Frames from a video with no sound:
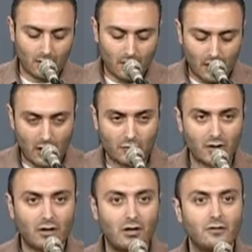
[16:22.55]
How's
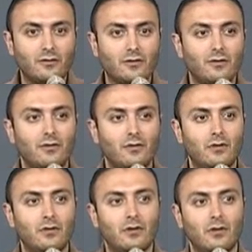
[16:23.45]
our love?
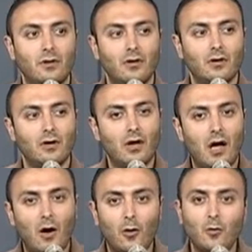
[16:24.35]

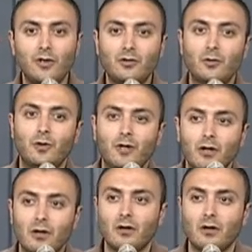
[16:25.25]
How are we doing